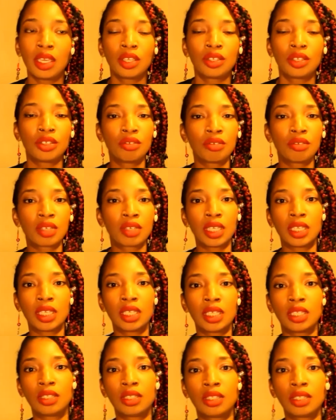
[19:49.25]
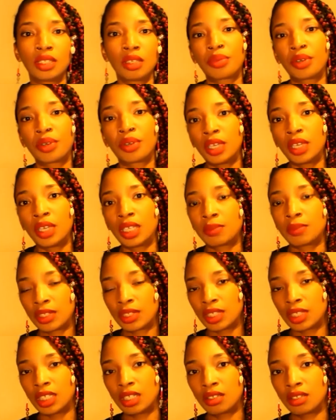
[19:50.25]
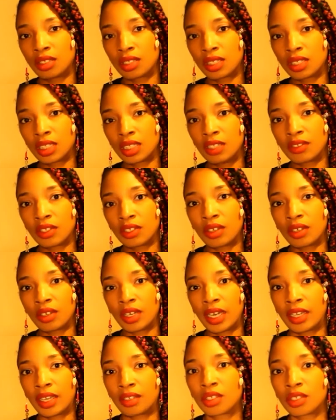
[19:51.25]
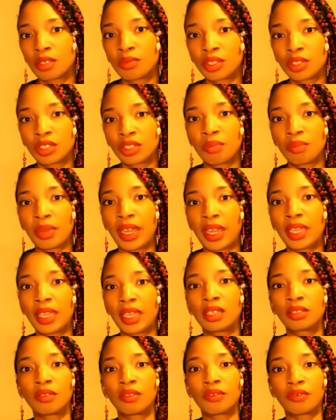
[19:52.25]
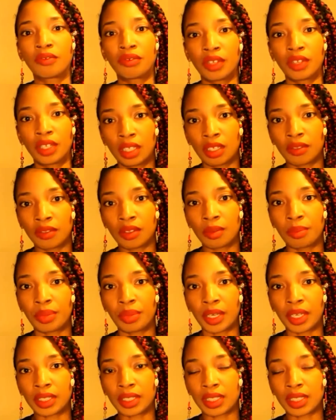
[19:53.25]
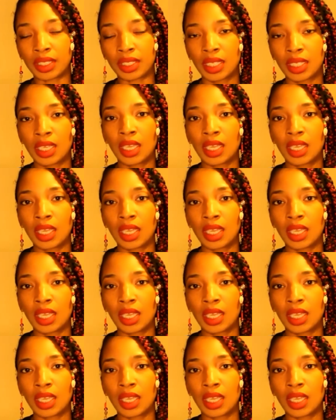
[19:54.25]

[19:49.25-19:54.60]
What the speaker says: You can put, especially here in Cleveland, Ohio, you can put your bike on the front of the bus